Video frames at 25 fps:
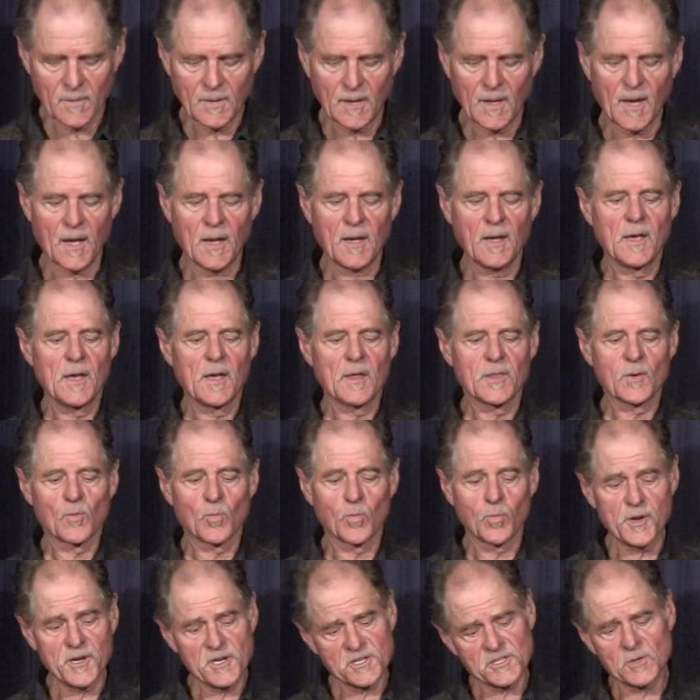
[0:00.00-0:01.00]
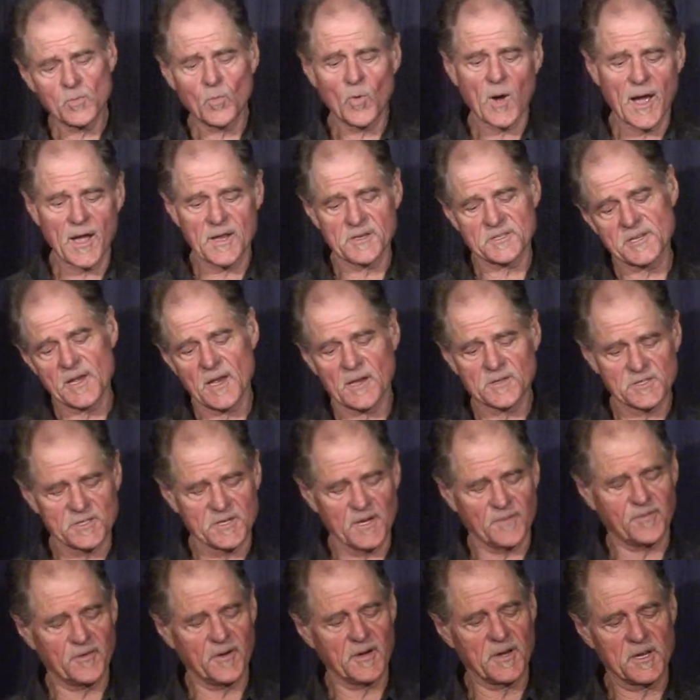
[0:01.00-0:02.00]
Yeah, the reason why it sounds
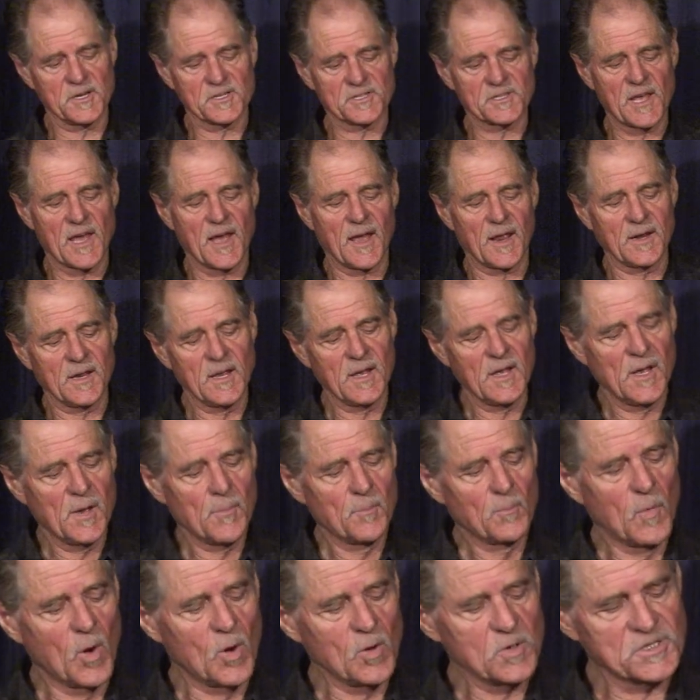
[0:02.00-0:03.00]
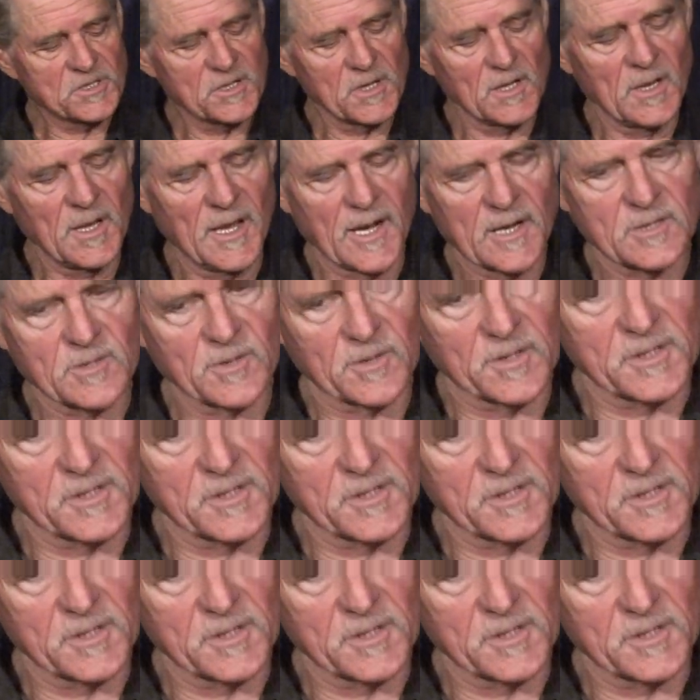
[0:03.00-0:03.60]
different is that most electric